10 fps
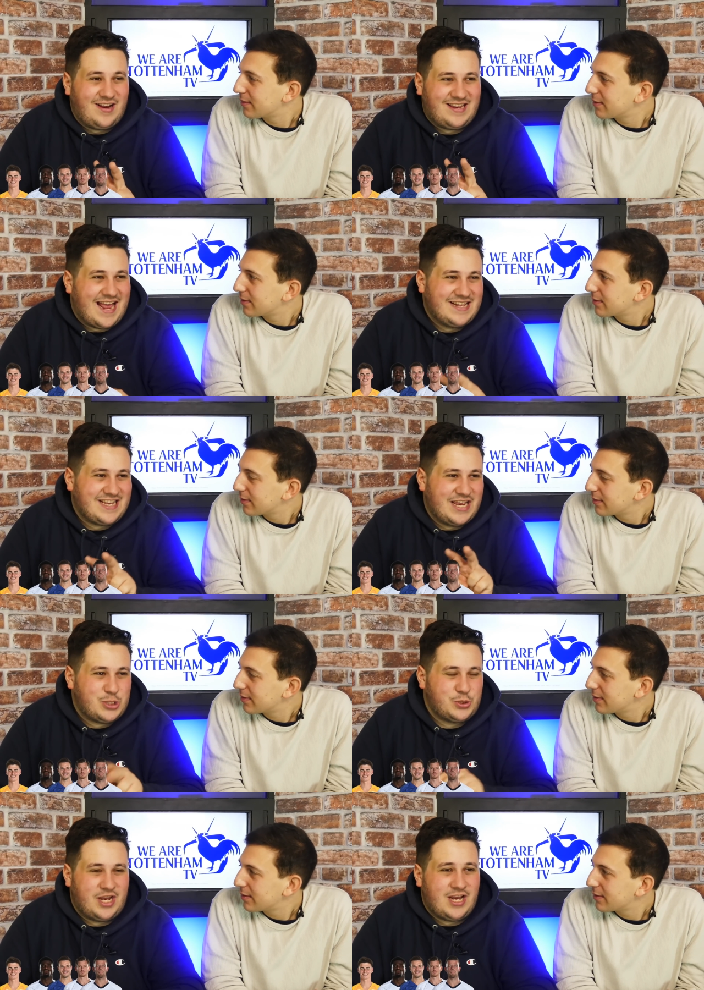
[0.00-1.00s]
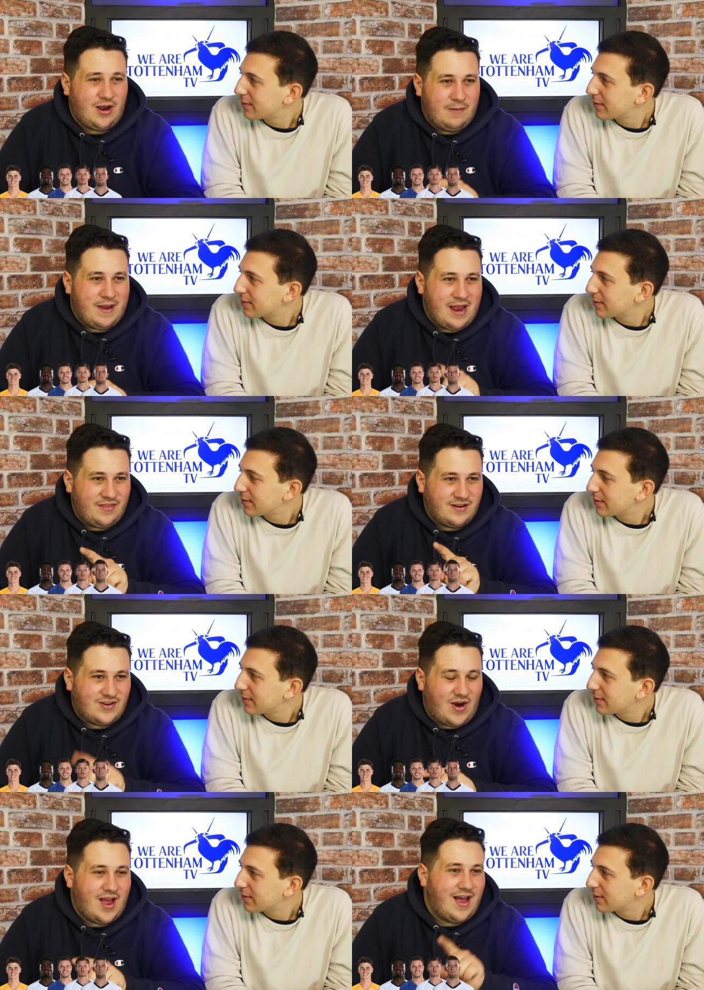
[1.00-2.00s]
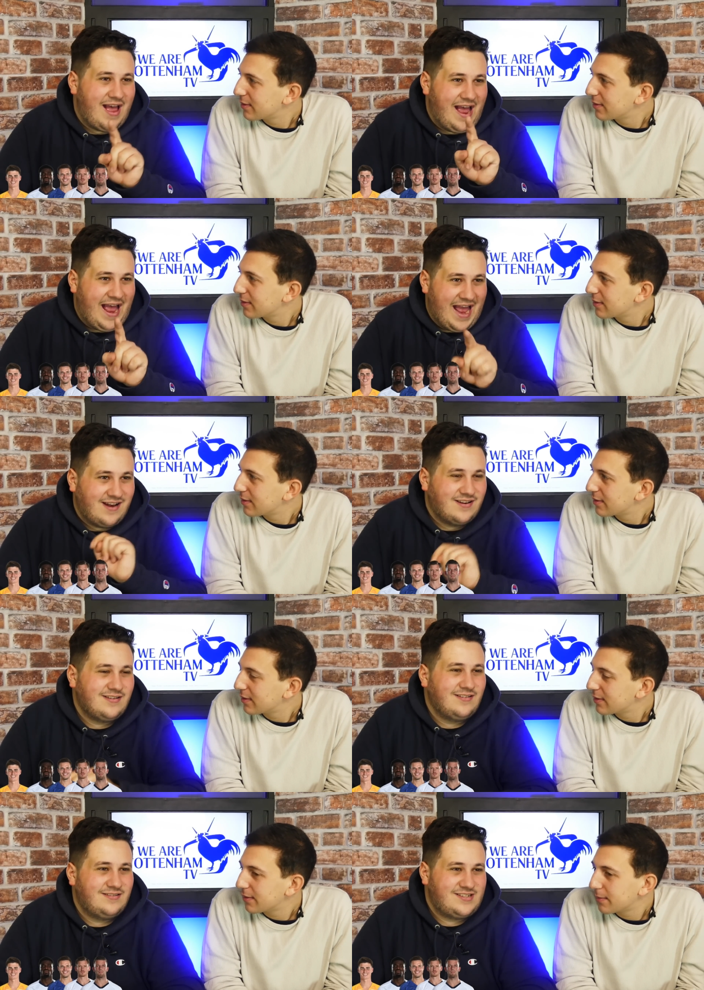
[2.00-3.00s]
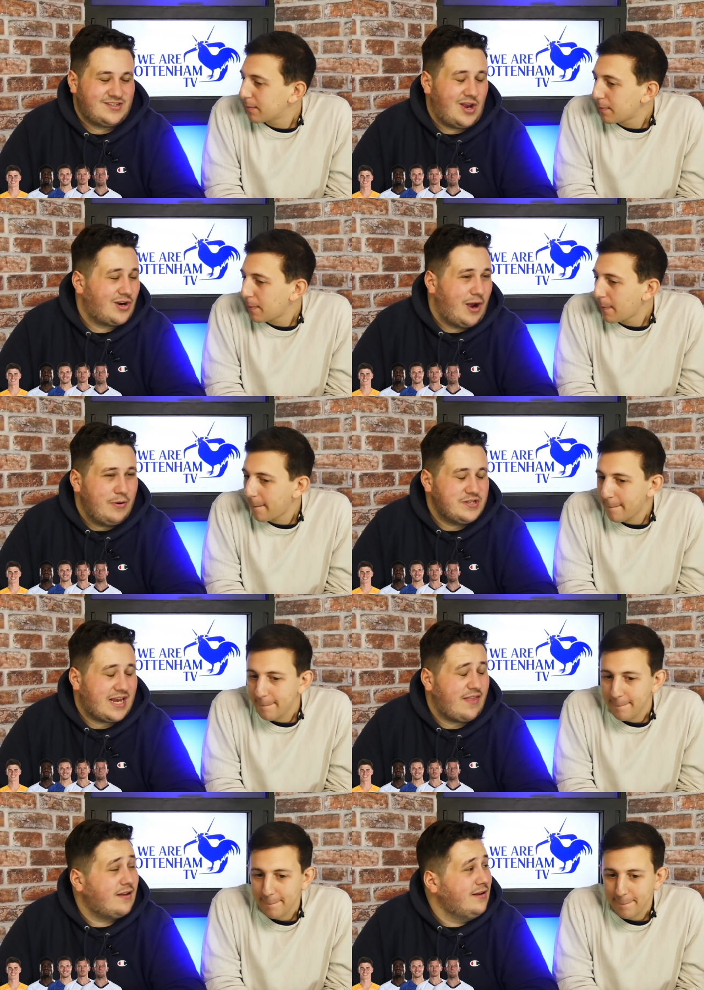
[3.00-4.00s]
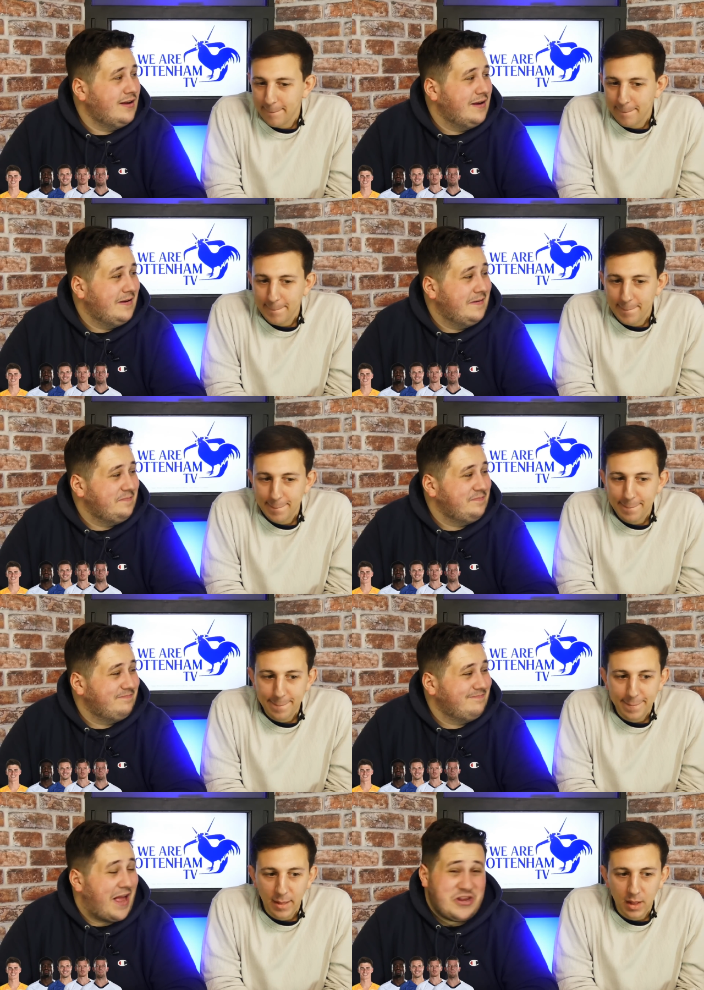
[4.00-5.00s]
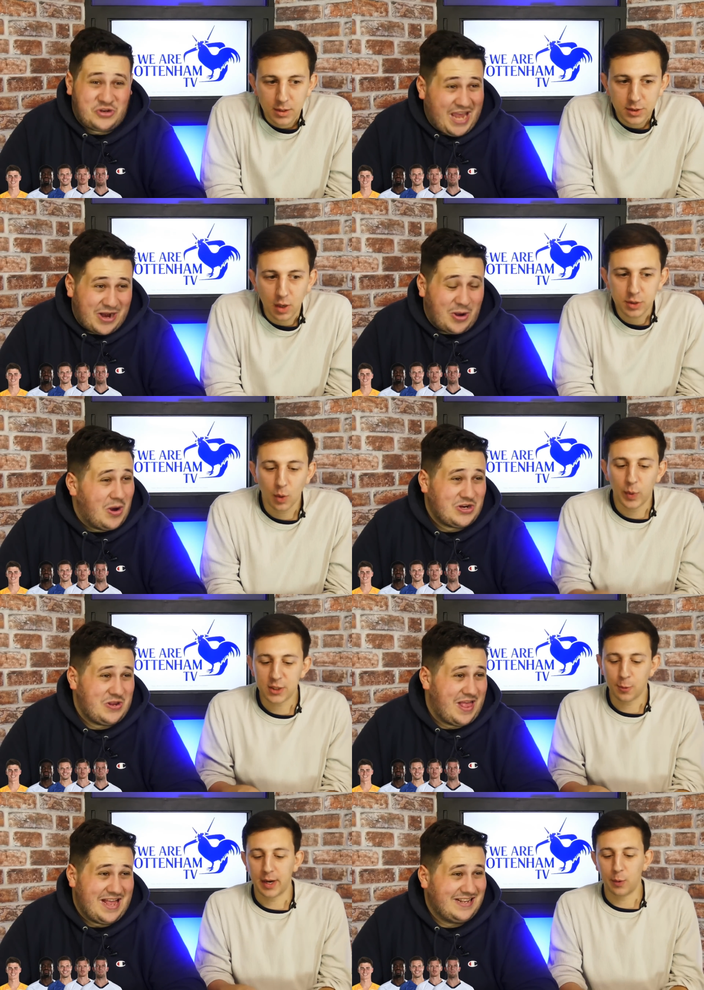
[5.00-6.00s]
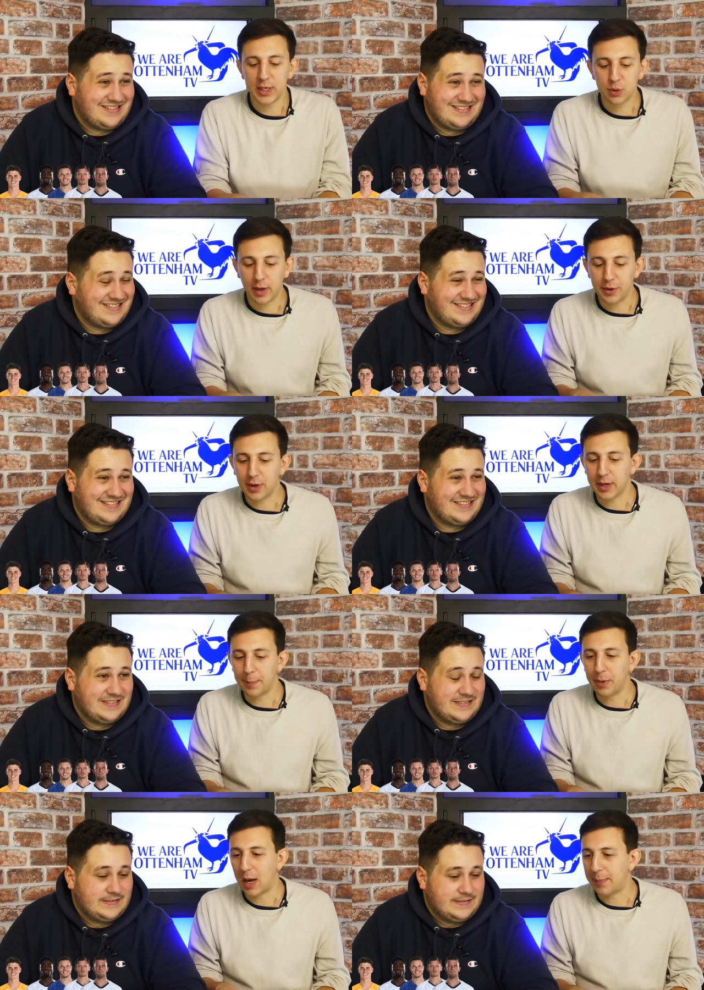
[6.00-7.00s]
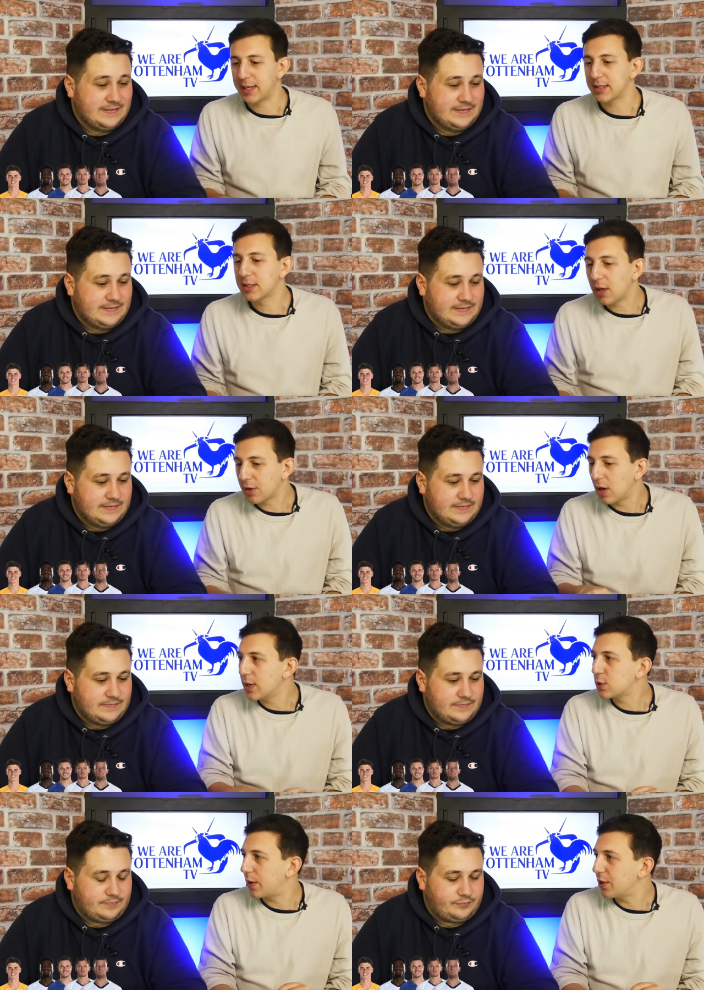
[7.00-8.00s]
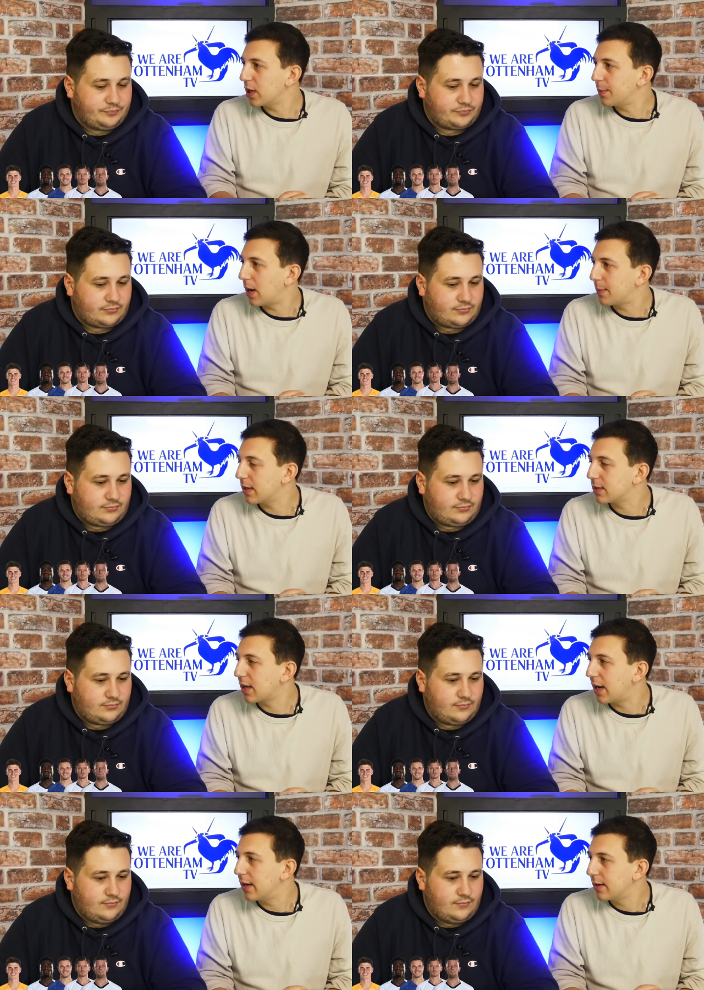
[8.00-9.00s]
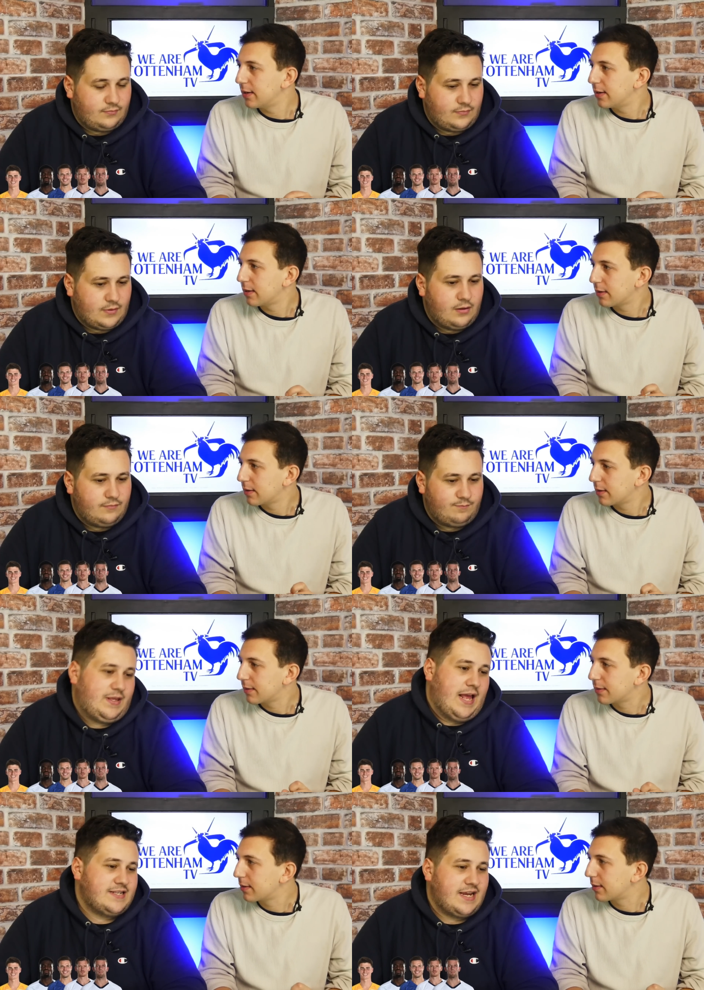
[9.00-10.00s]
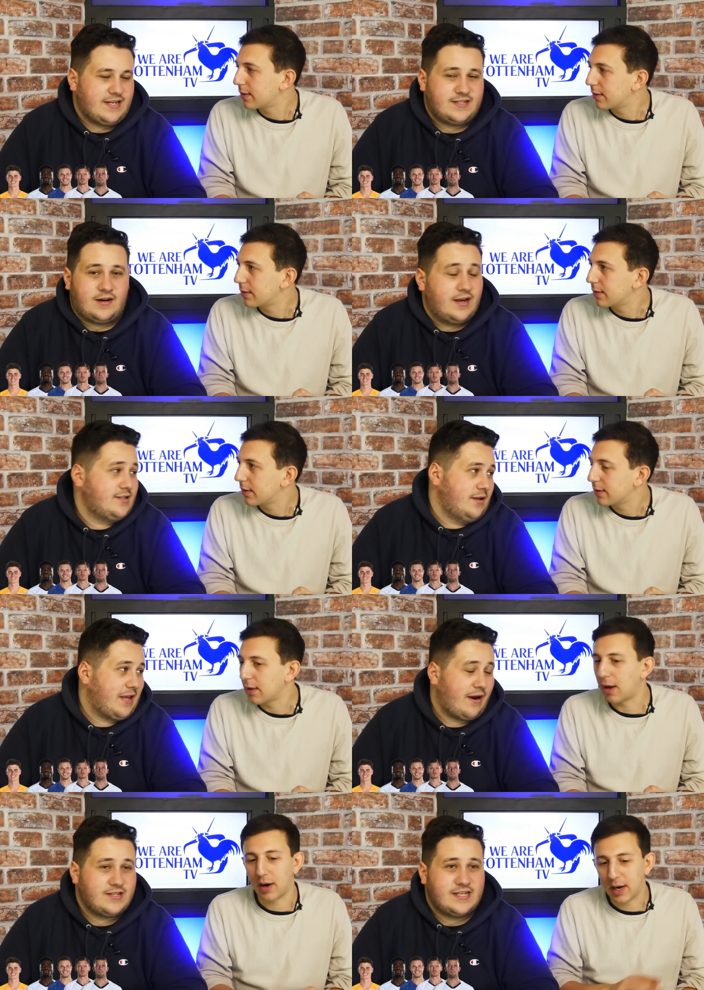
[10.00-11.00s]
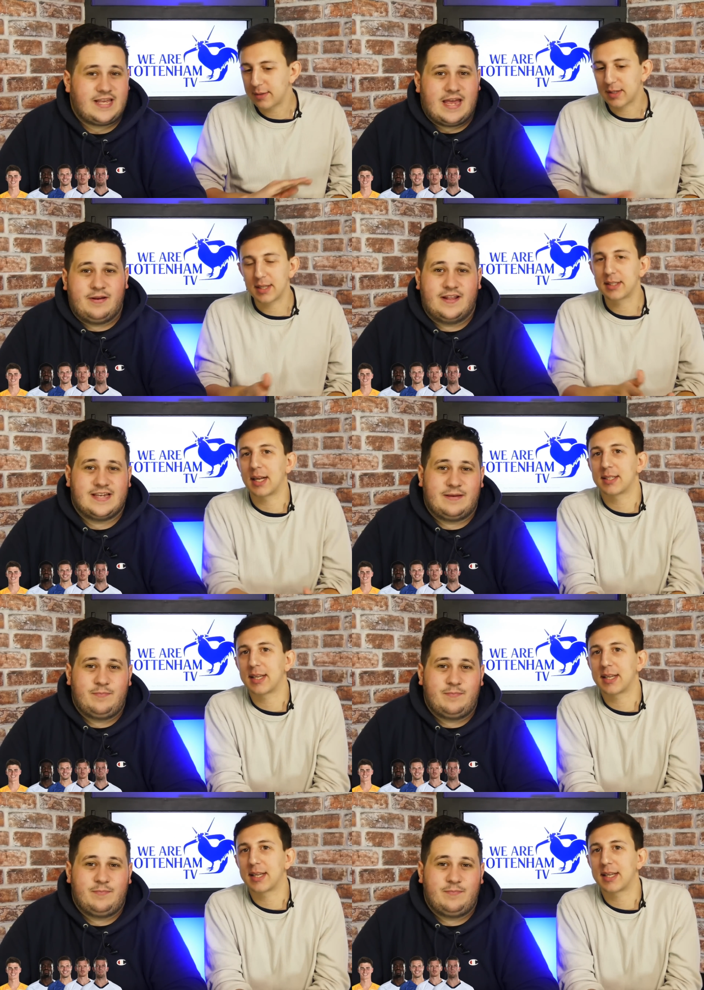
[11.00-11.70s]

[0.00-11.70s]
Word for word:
Speaker 1: Kante and Jorginho are better than Dier and Sissoko put together, and you cannot. So, so which that. one?
Speaker 2: Which one are you going to put up against Sissoko? Which one are you going to put up against Dier?
Speaker 1: Kante against Dier, so I'm guaranteed right, to get so that's, the that's team.